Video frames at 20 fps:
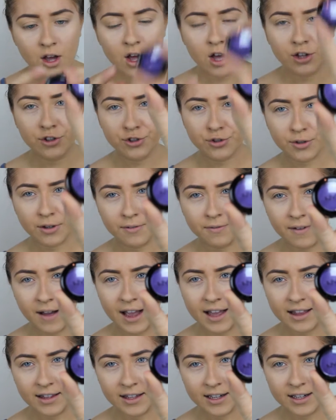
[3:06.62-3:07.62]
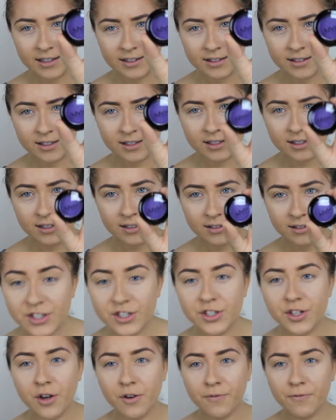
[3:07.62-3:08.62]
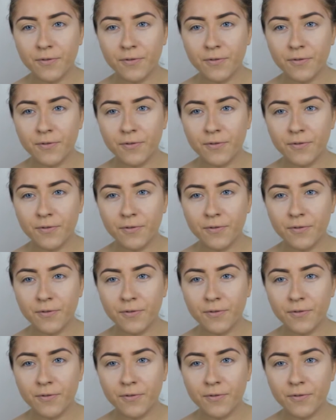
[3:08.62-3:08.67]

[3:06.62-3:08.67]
Ultraviolet. So